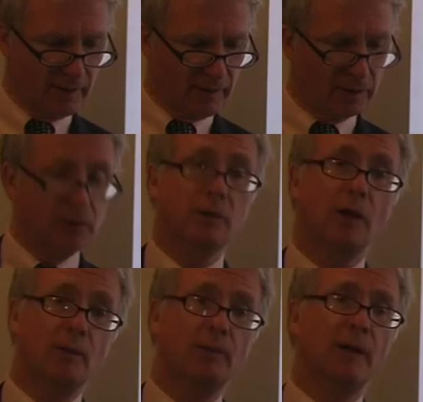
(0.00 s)
to
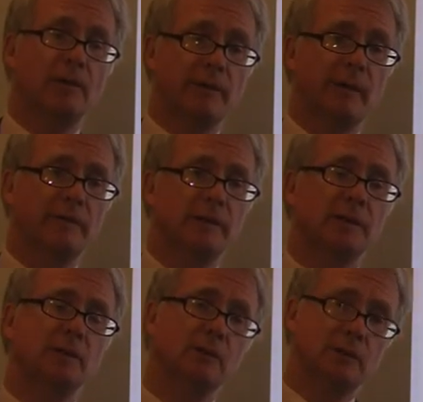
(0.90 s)
cooperate with
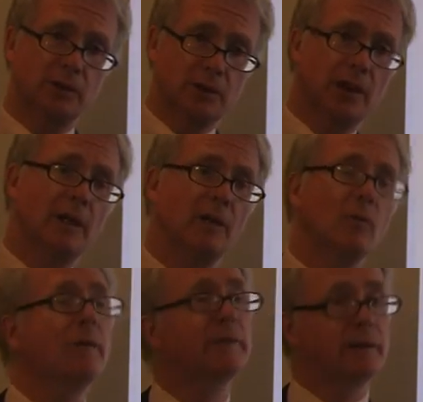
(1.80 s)
others to share
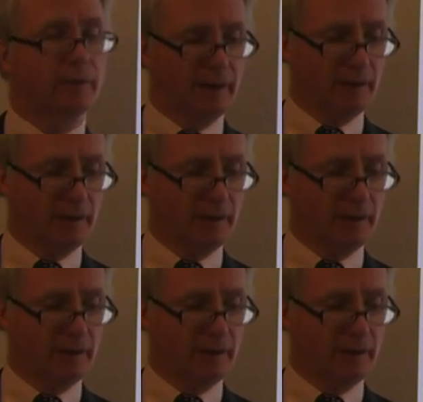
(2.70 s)
what they really